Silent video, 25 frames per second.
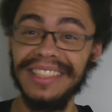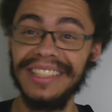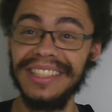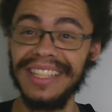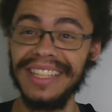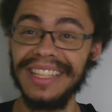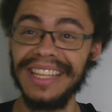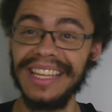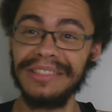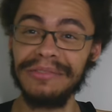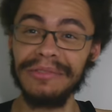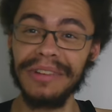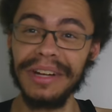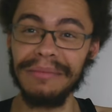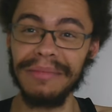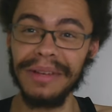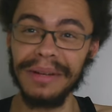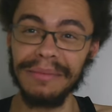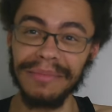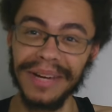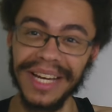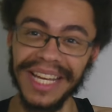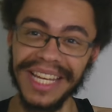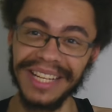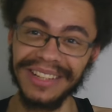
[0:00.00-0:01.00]
Dude, that's what I
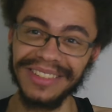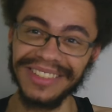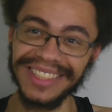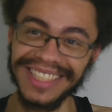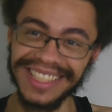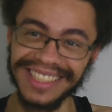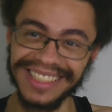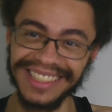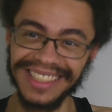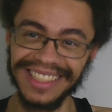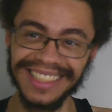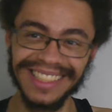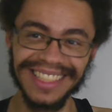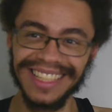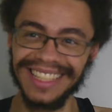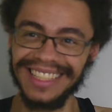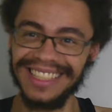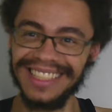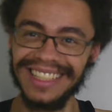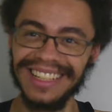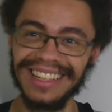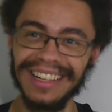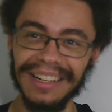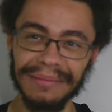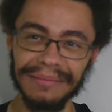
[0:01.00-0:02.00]
meant by egotist. It's
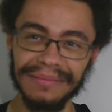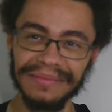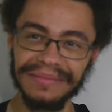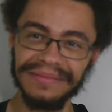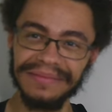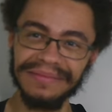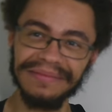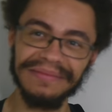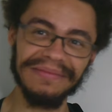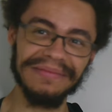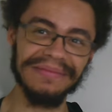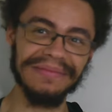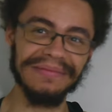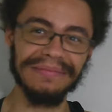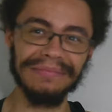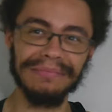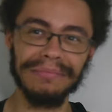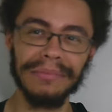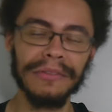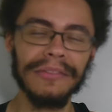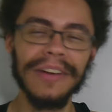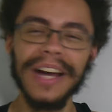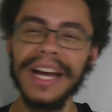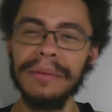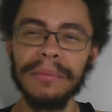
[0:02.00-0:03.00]
like, shut up.
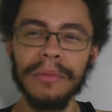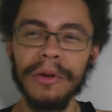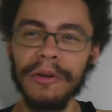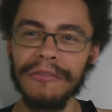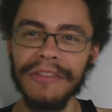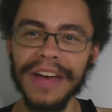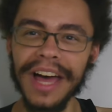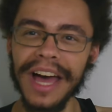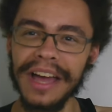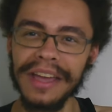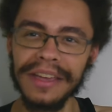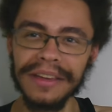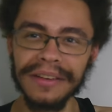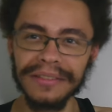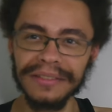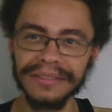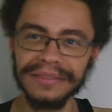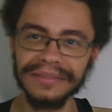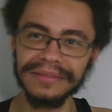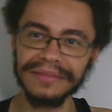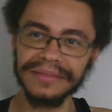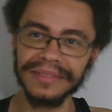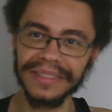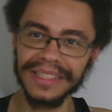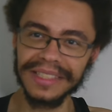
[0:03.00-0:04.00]
Provide more
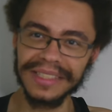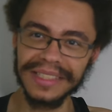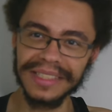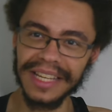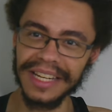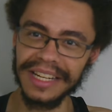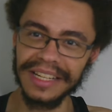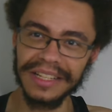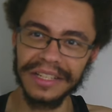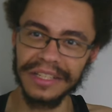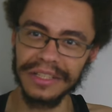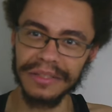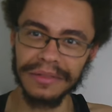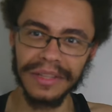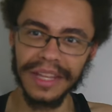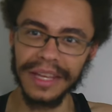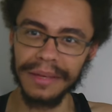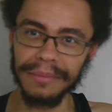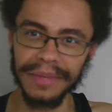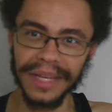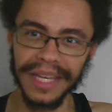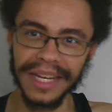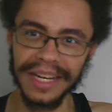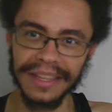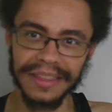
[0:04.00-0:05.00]
value instead of just
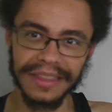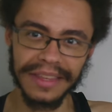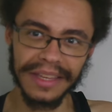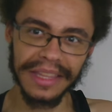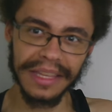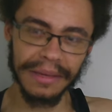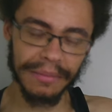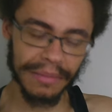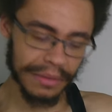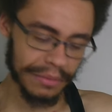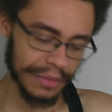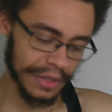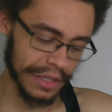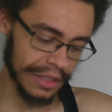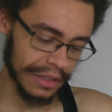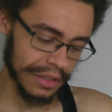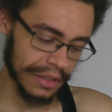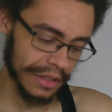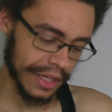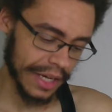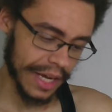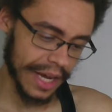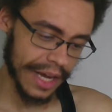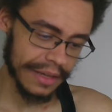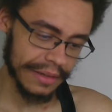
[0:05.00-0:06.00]
like being a thing that people could
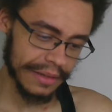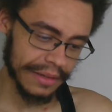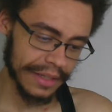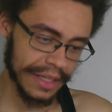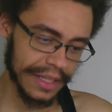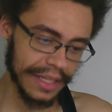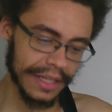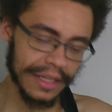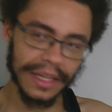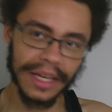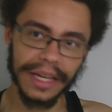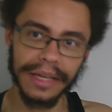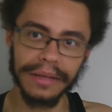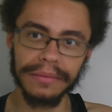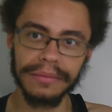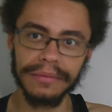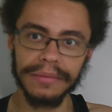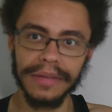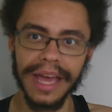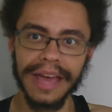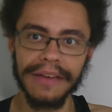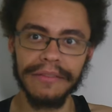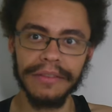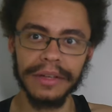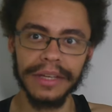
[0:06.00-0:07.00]
look at and then like
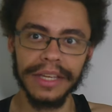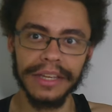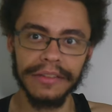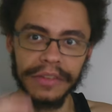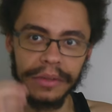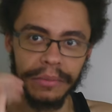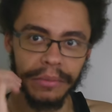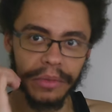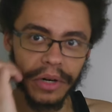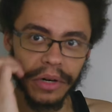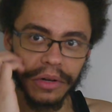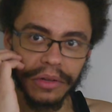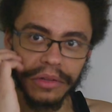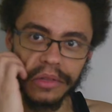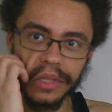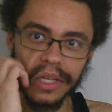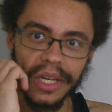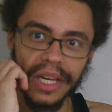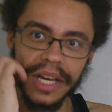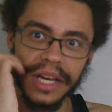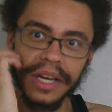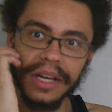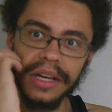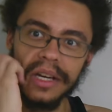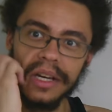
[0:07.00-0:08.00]
giving
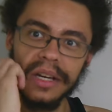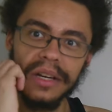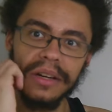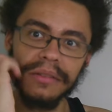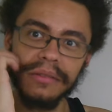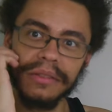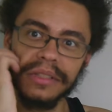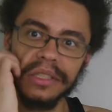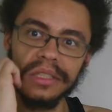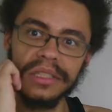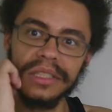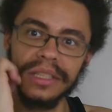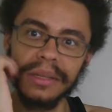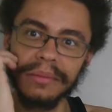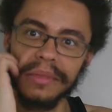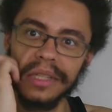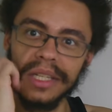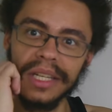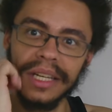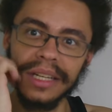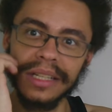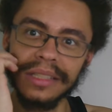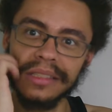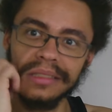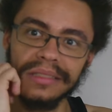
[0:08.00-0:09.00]
birth, which is
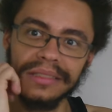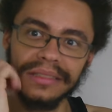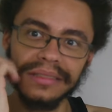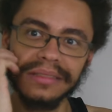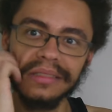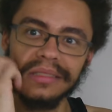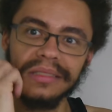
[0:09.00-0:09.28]
something.